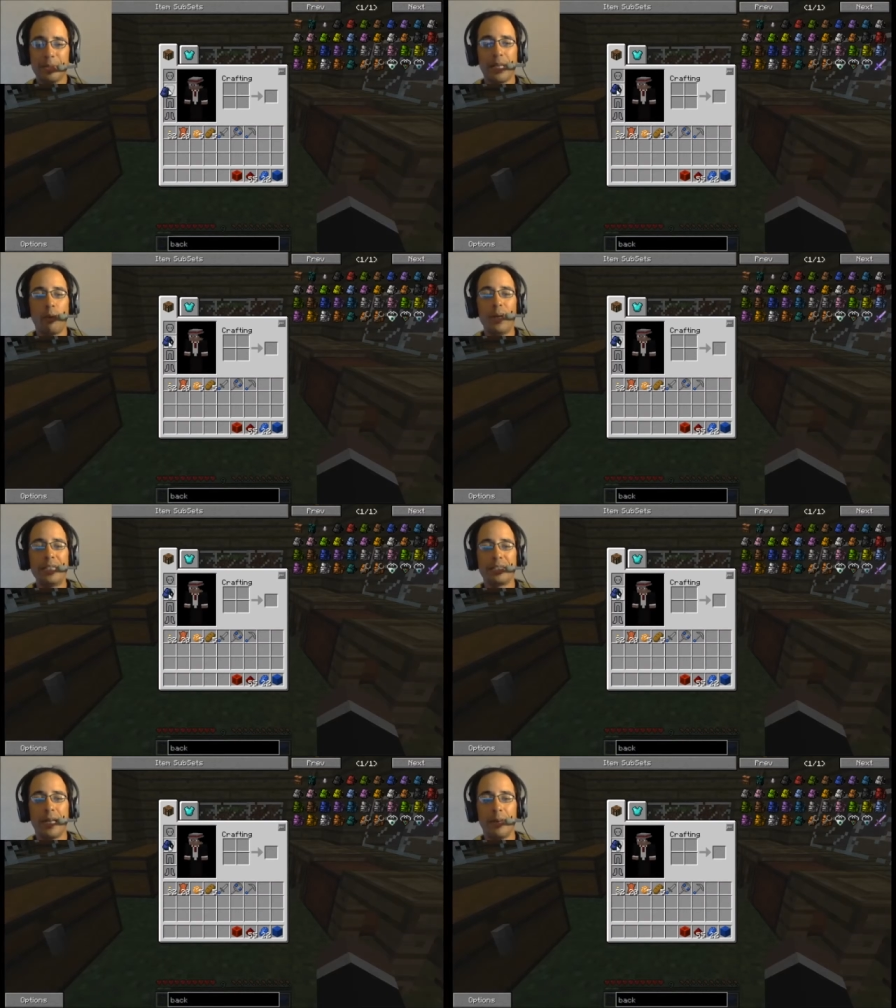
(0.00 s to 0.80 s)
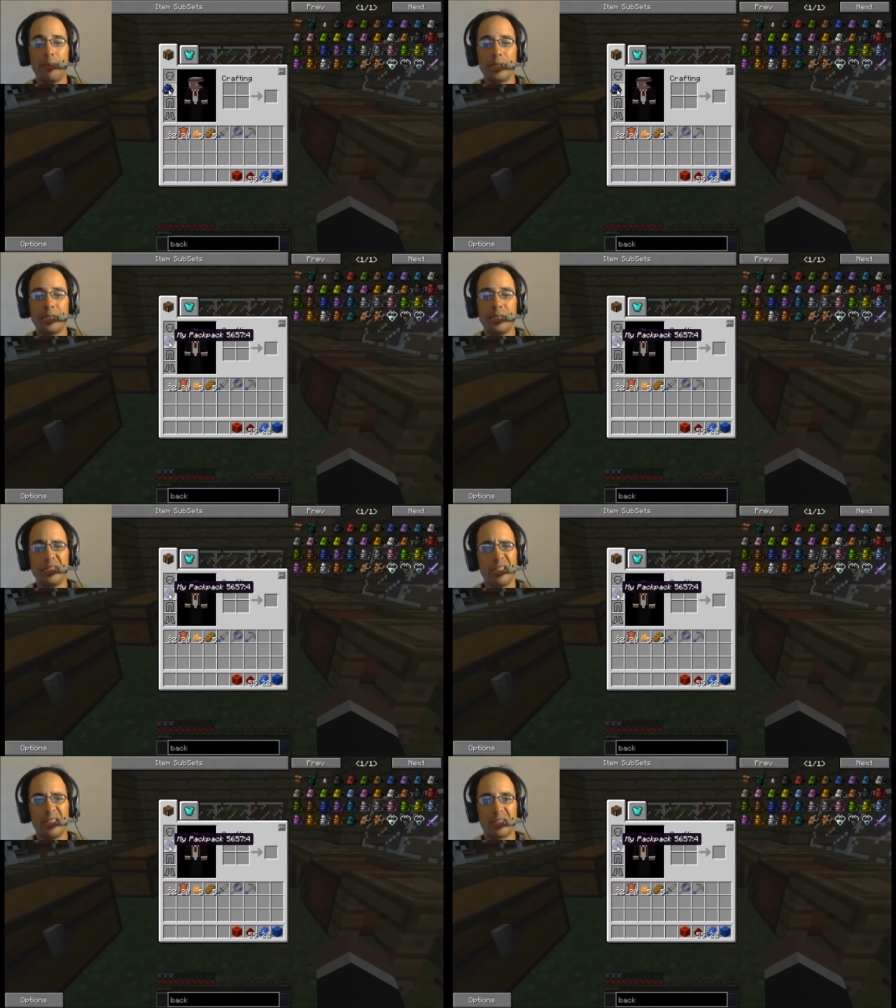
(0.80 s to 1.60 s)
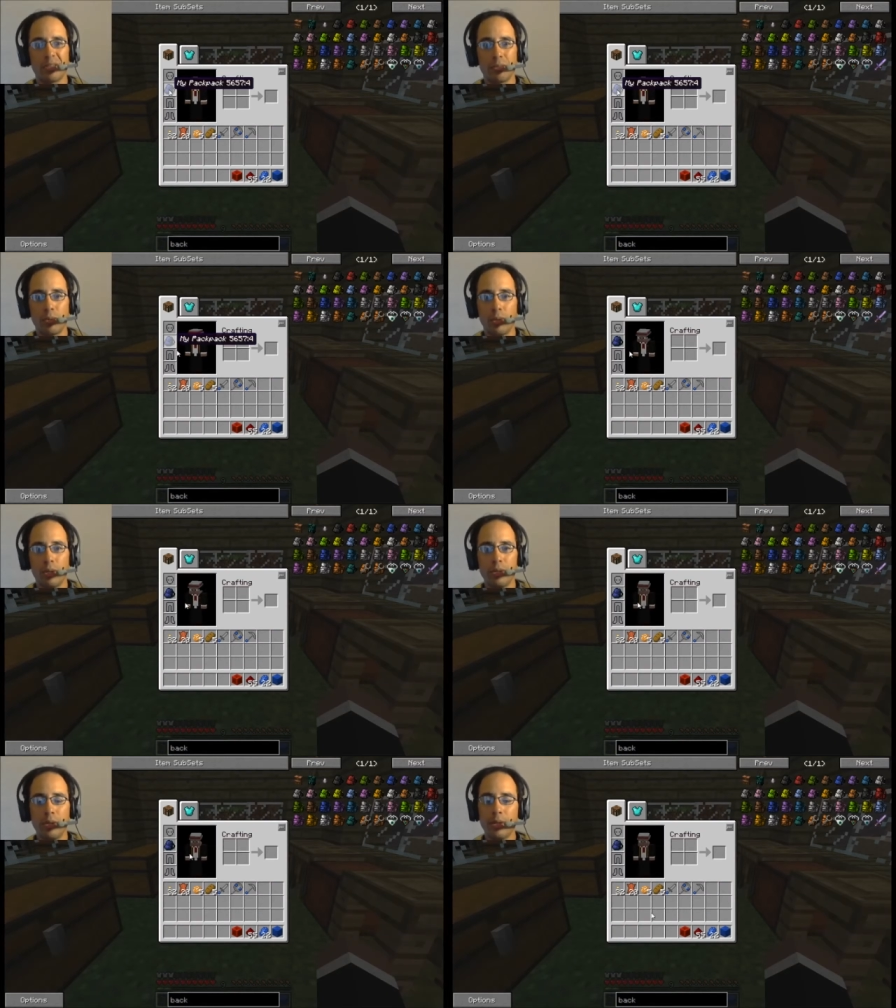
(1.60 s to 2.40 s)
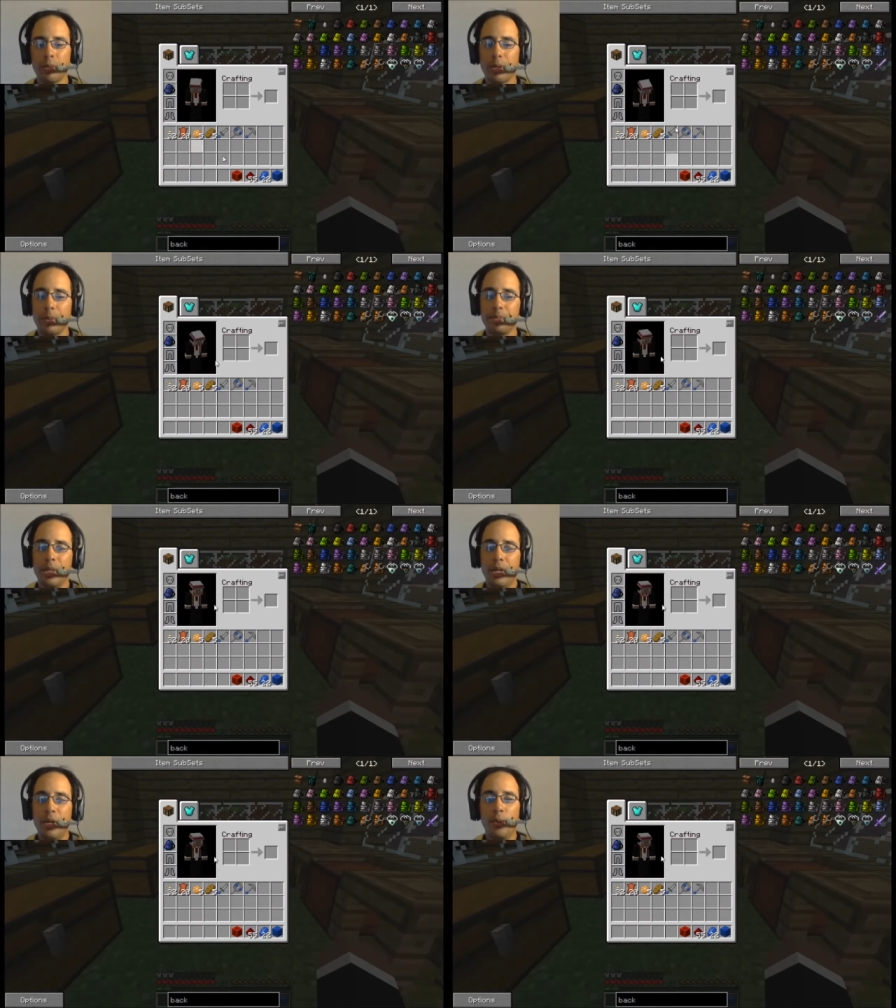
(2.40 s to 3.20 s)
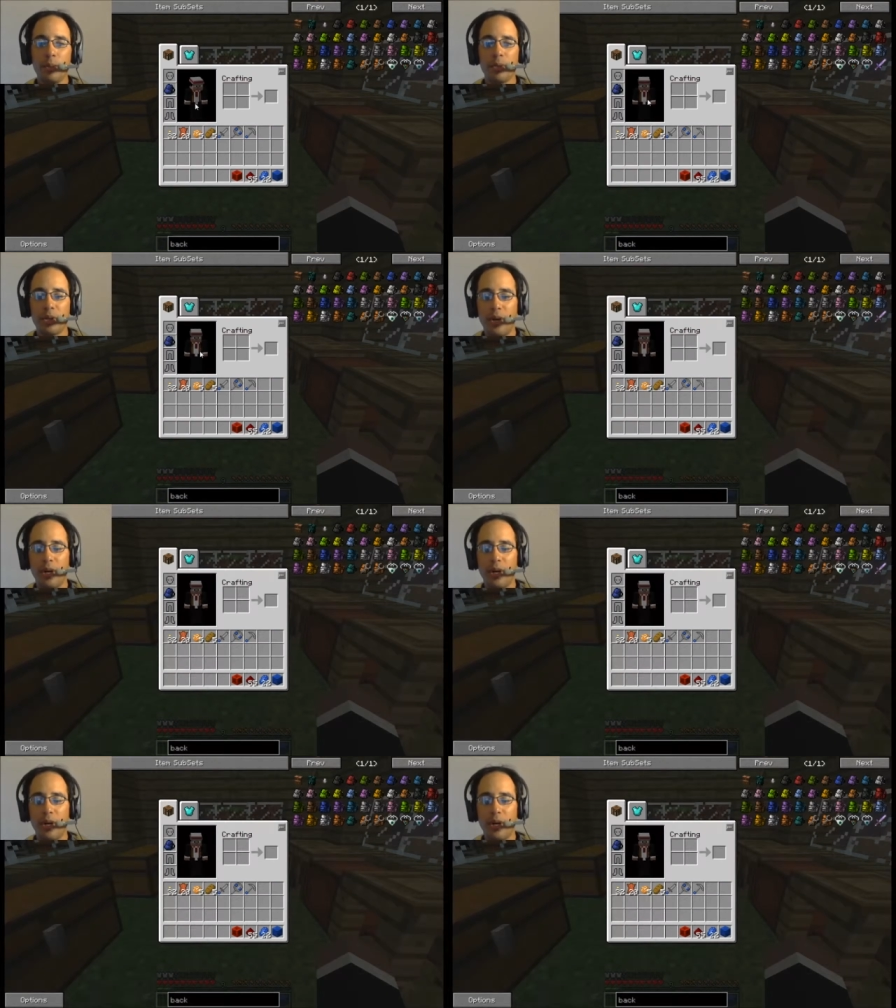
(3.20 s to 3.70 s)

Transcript: that was kind of a waste of time, wasn't it? This guy doesn't know what the heck he's talking about. When you